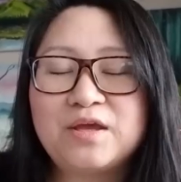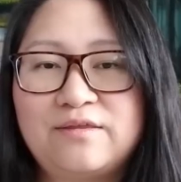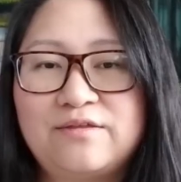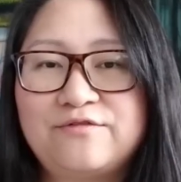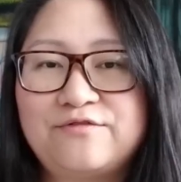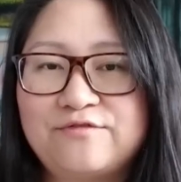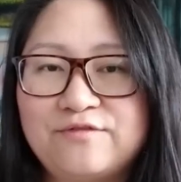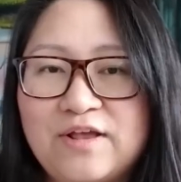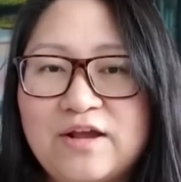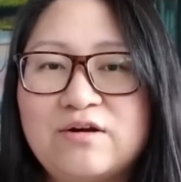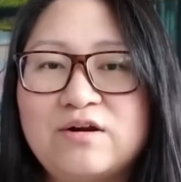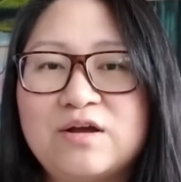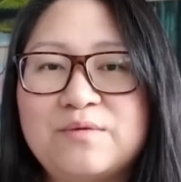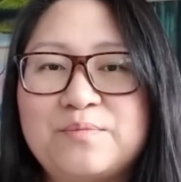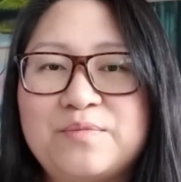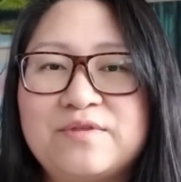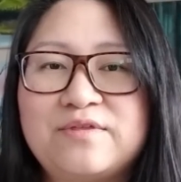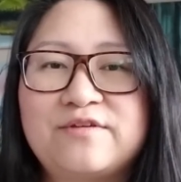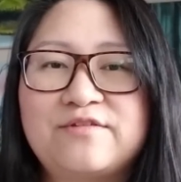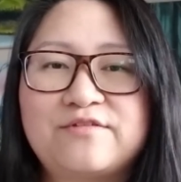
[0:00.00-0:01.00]
The flare
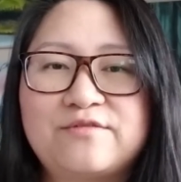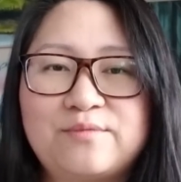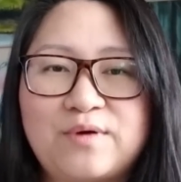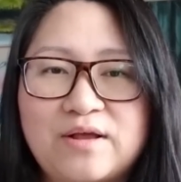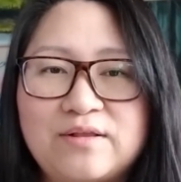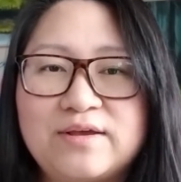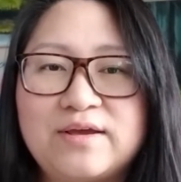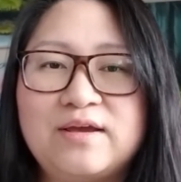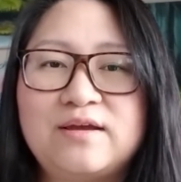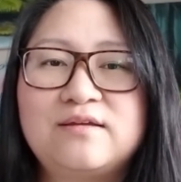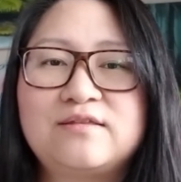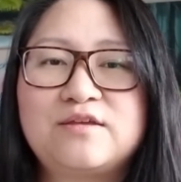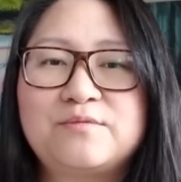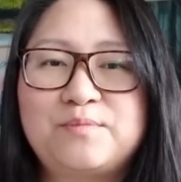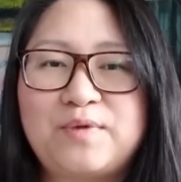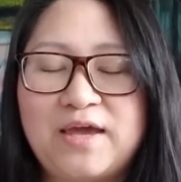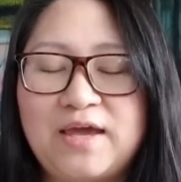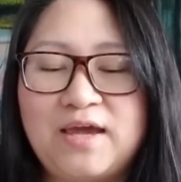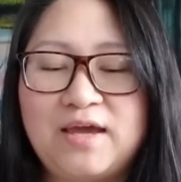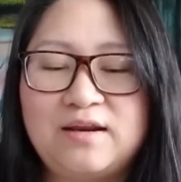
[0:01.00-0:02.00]
up, the swelling,
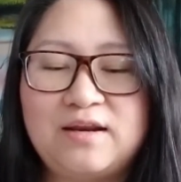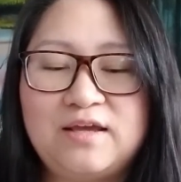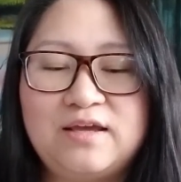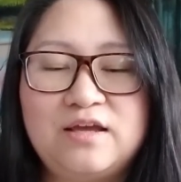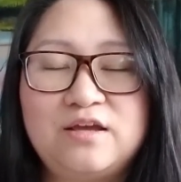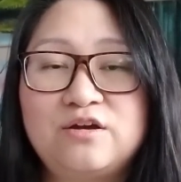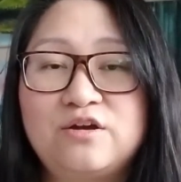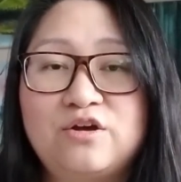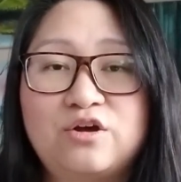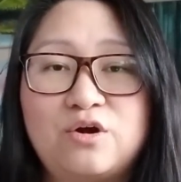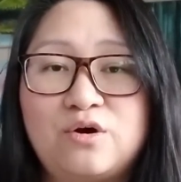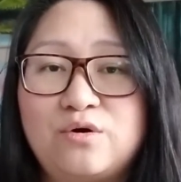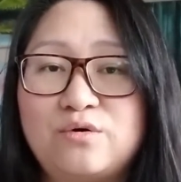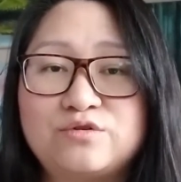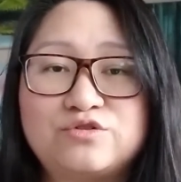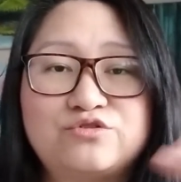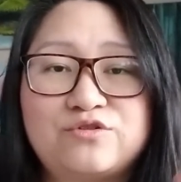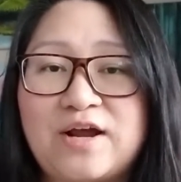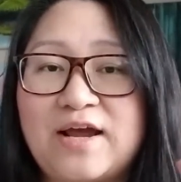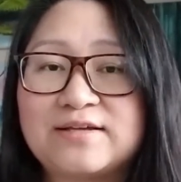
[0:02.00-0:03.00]
the pain, it can
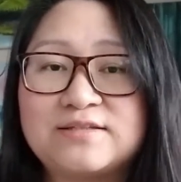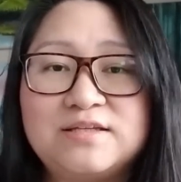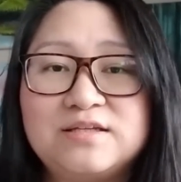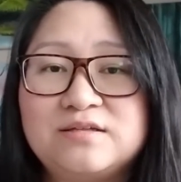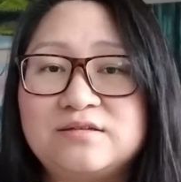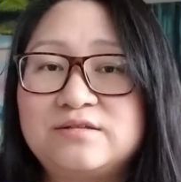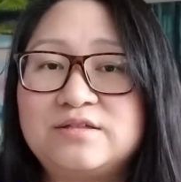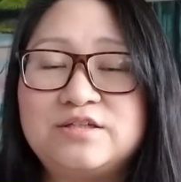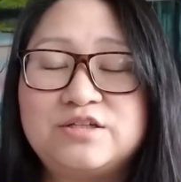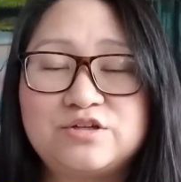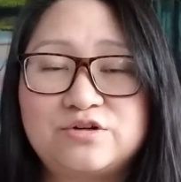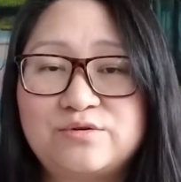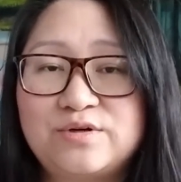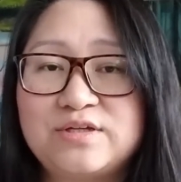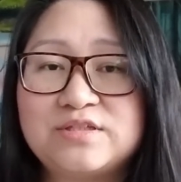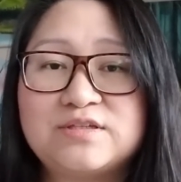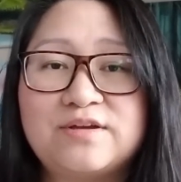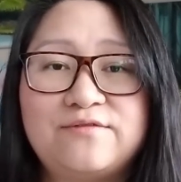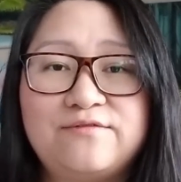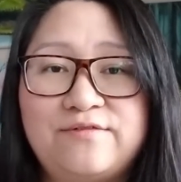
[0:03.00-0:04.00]
go drastically
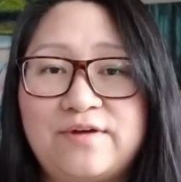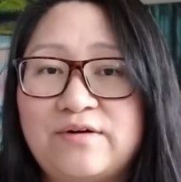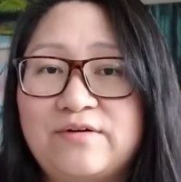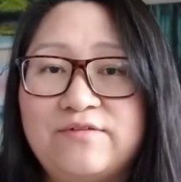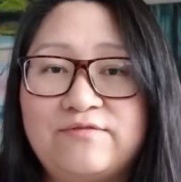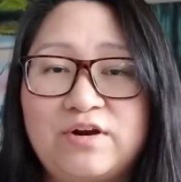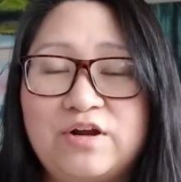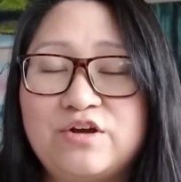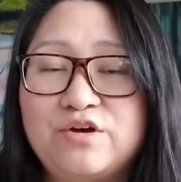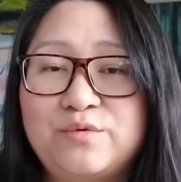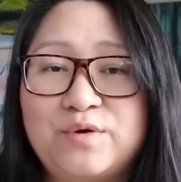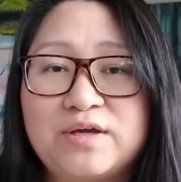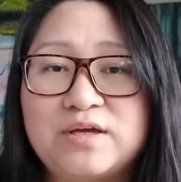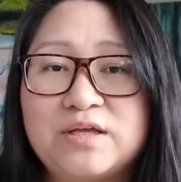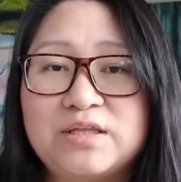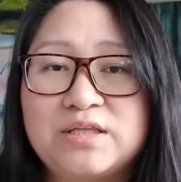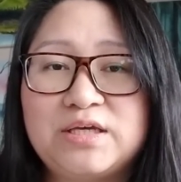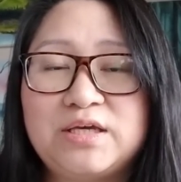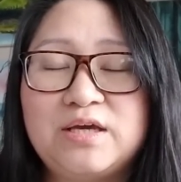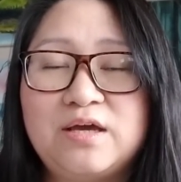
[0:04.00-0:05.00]
decrease very, very
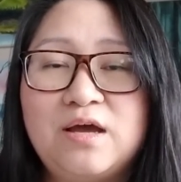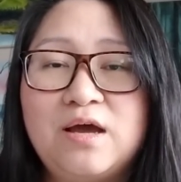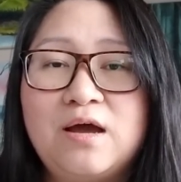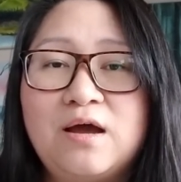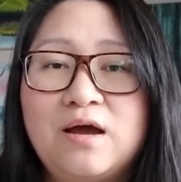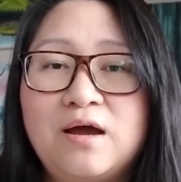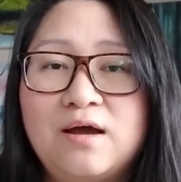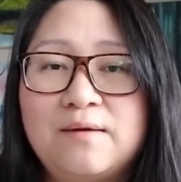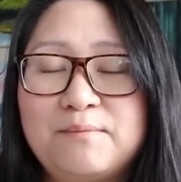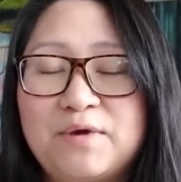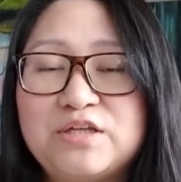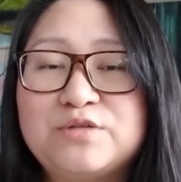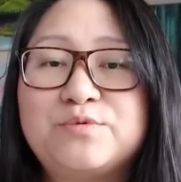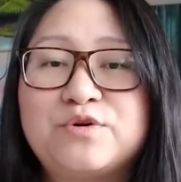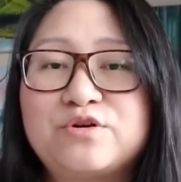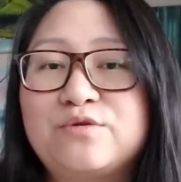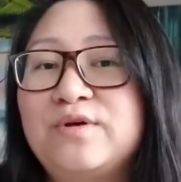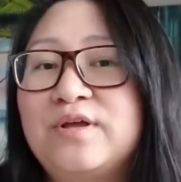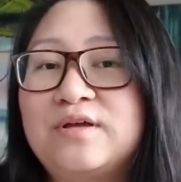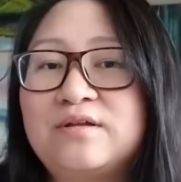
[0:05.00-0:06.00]
quickly much
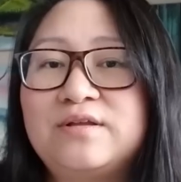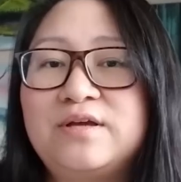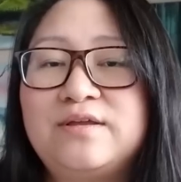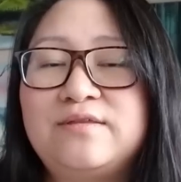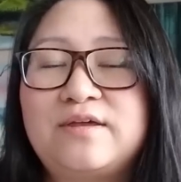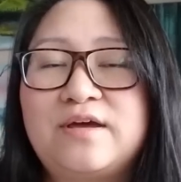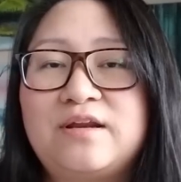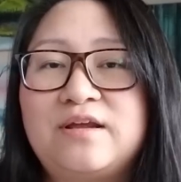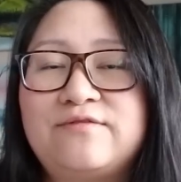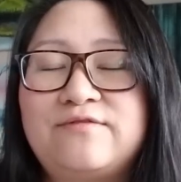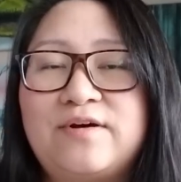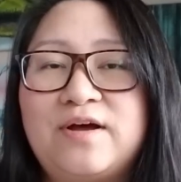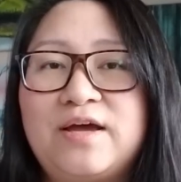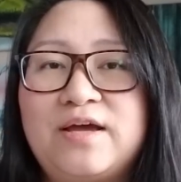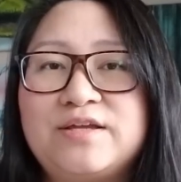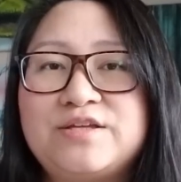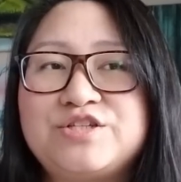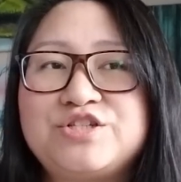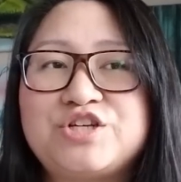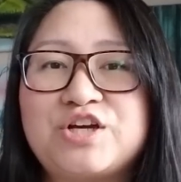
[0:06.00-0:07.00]
more quickly than if
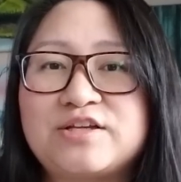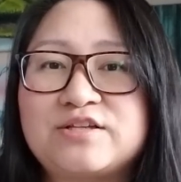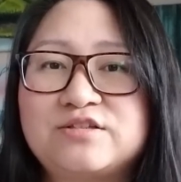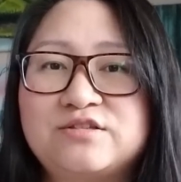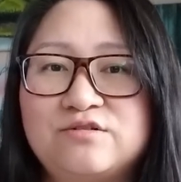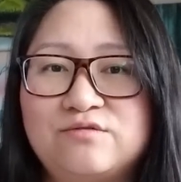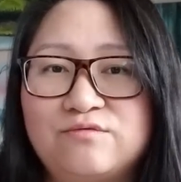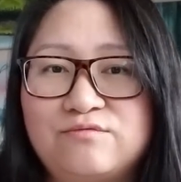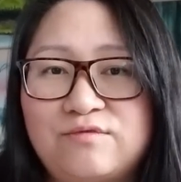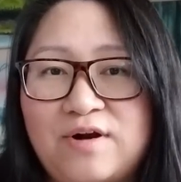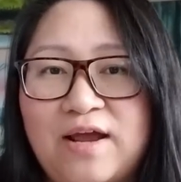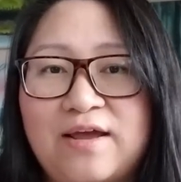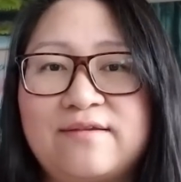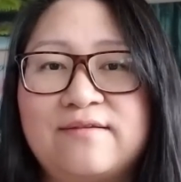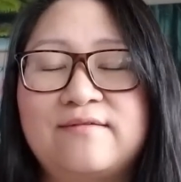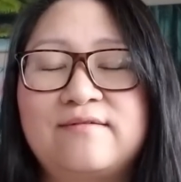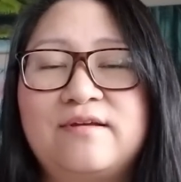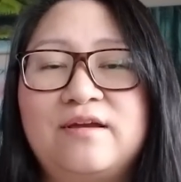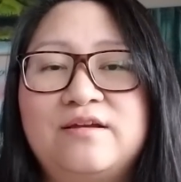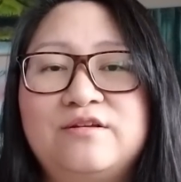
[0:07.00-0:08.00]
I just
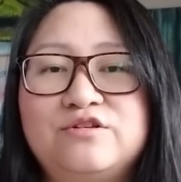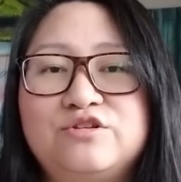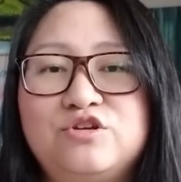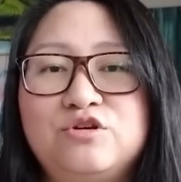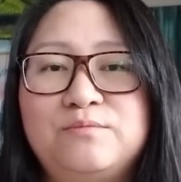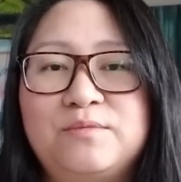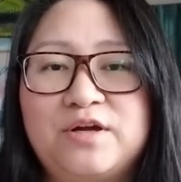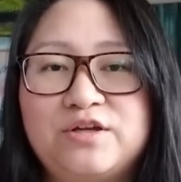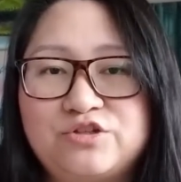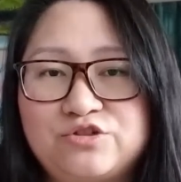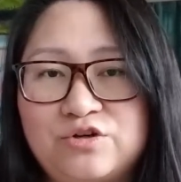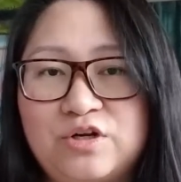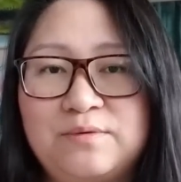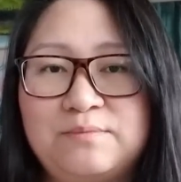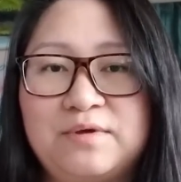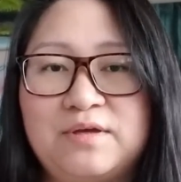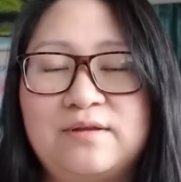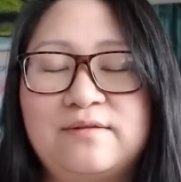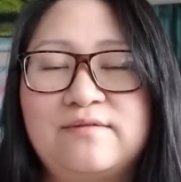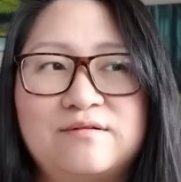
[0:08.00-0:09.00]
rest and do my
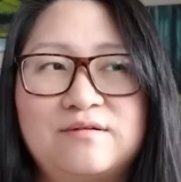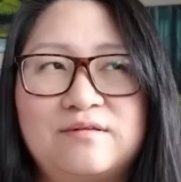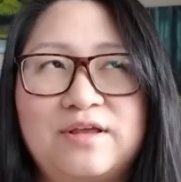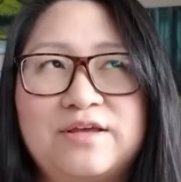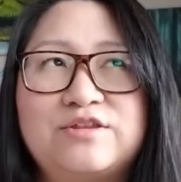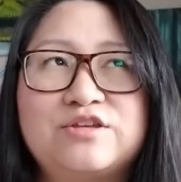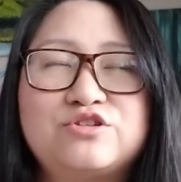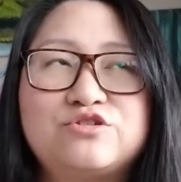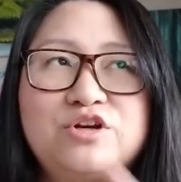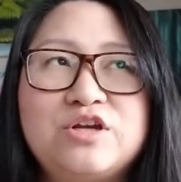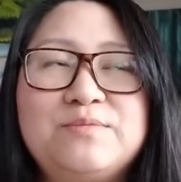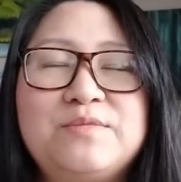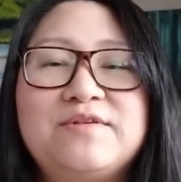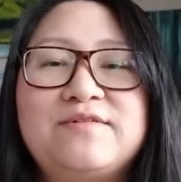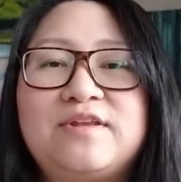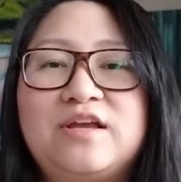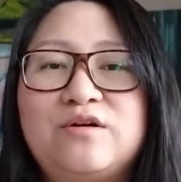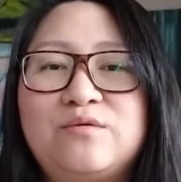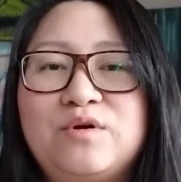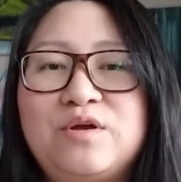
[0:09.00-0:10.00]
treatments. Like the
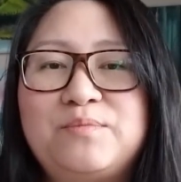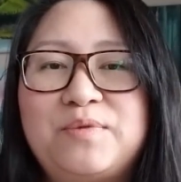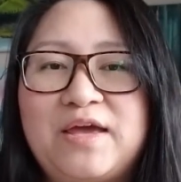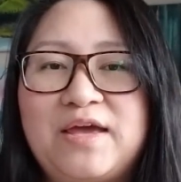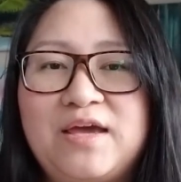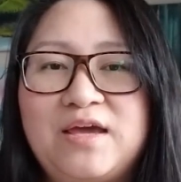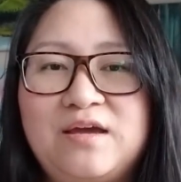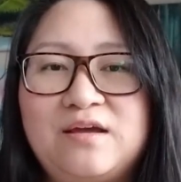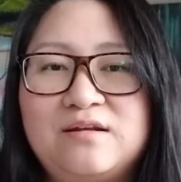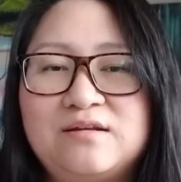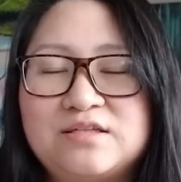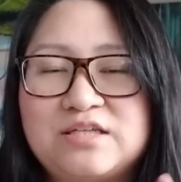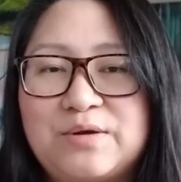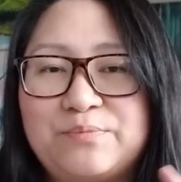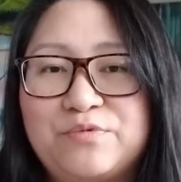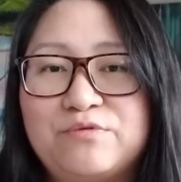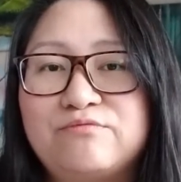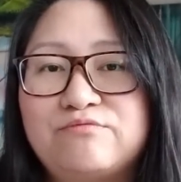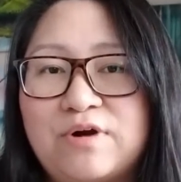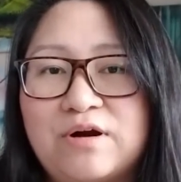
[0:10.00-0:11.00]
treatments take away pain
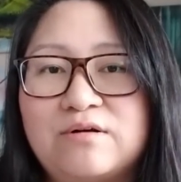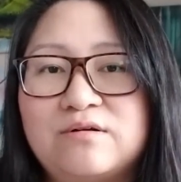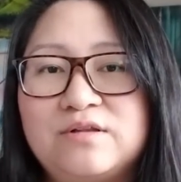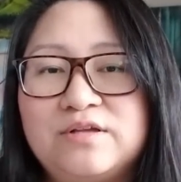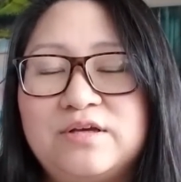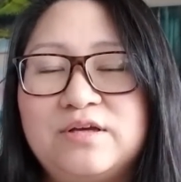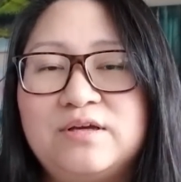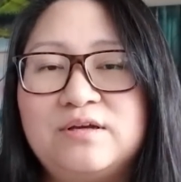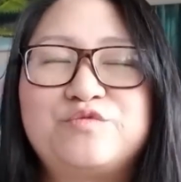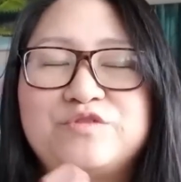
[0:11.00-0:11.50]
temporarily.